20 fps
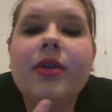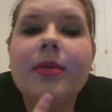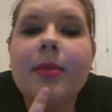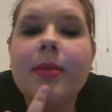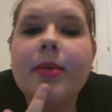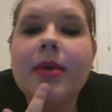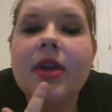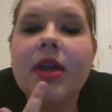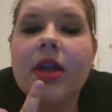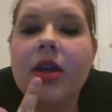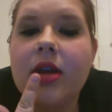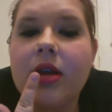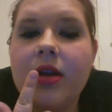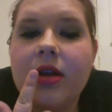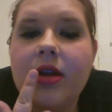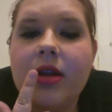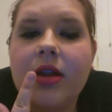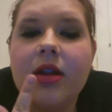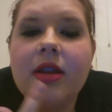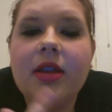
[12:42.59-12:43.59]
Pink,
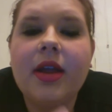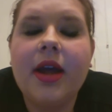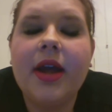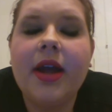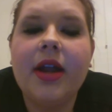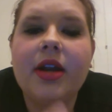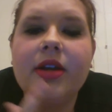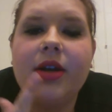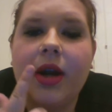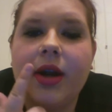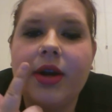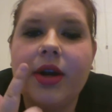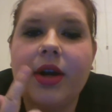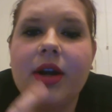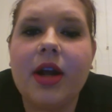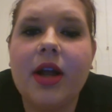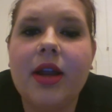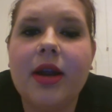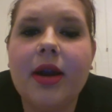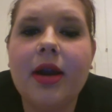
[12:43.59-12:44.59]
like a darker
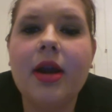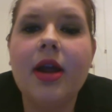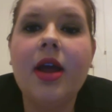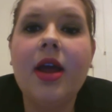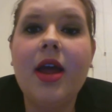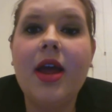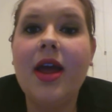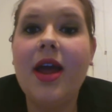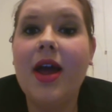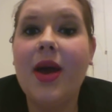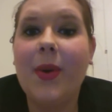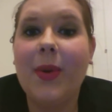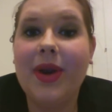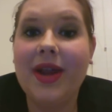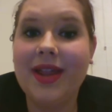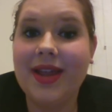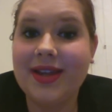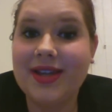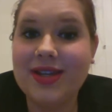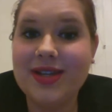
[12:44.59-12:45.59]
color. What I
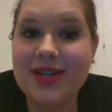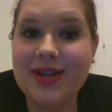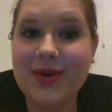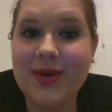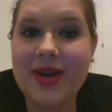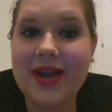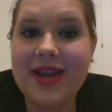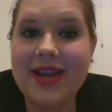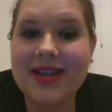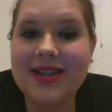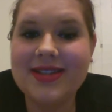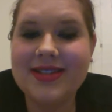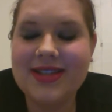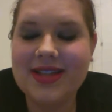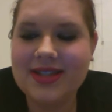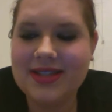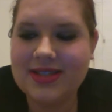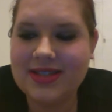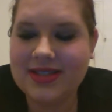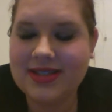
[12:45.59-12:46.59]
like to do is
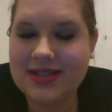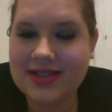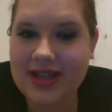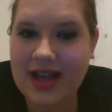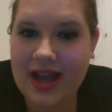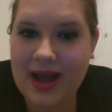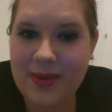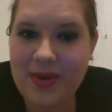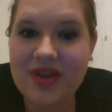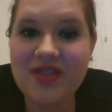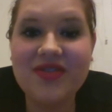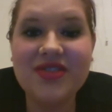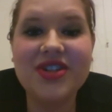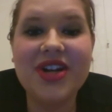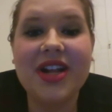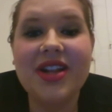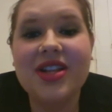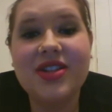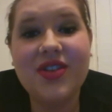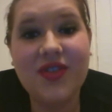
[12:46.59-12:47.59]
this. I even tried
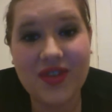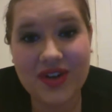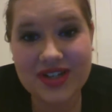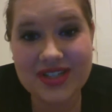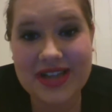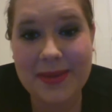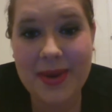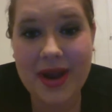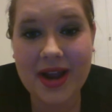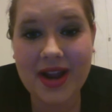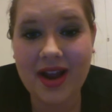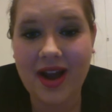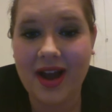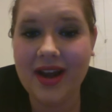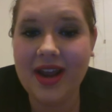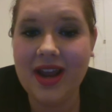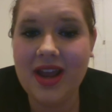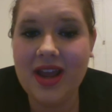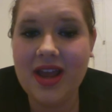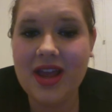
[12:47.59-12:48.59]
this the first time I got
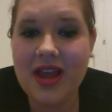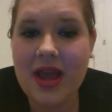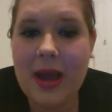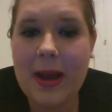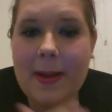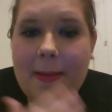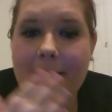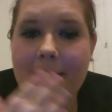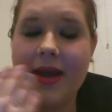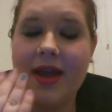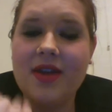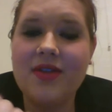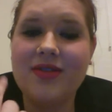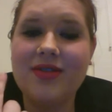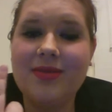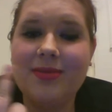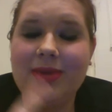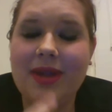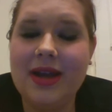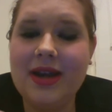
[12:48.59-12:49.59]
it, but if you
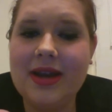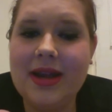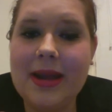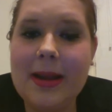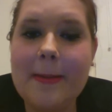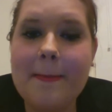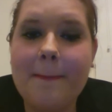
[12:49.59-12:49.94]
blend it,